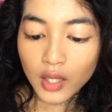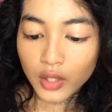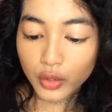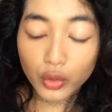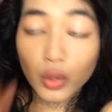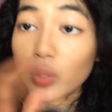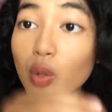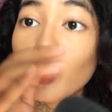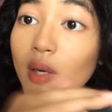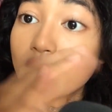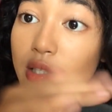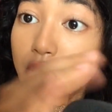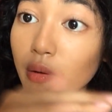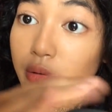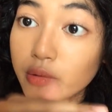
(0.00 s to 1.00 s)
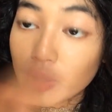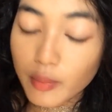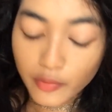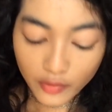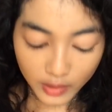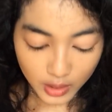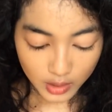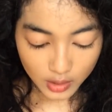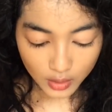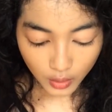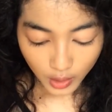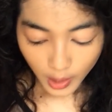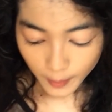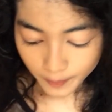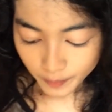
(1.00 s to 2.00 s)
You don't know what is on top of this,
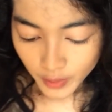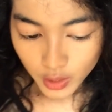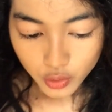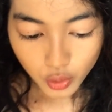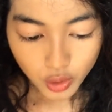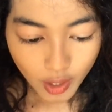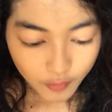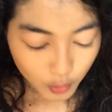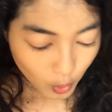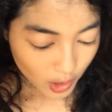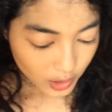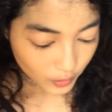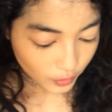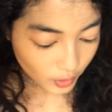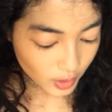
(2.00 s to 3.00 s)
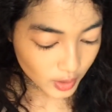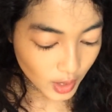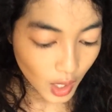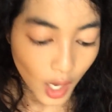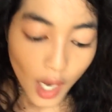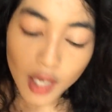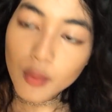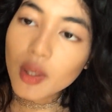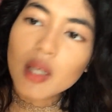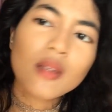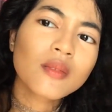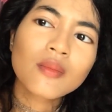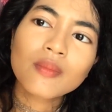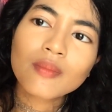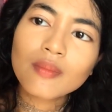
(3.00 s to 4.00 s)
okay? So you have to wash it first. Anyway,
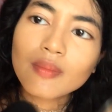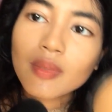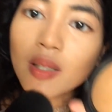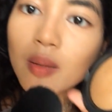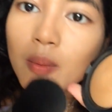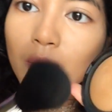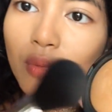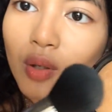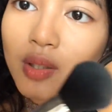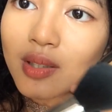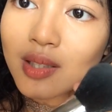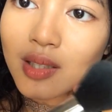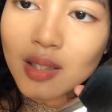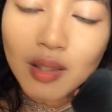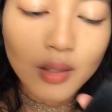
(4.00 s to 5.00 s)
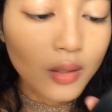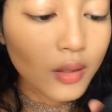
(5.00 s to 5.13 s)
bronzer.